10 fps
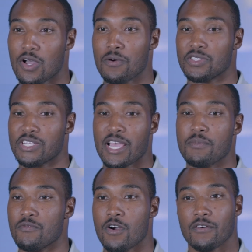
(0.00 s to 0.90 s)
So I would say
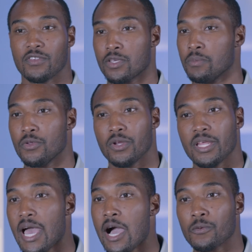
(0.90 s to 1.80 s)
I'm involved in
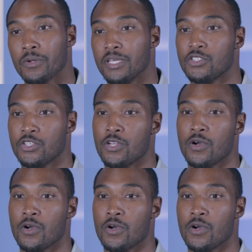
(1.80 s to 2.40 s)
community outreach. You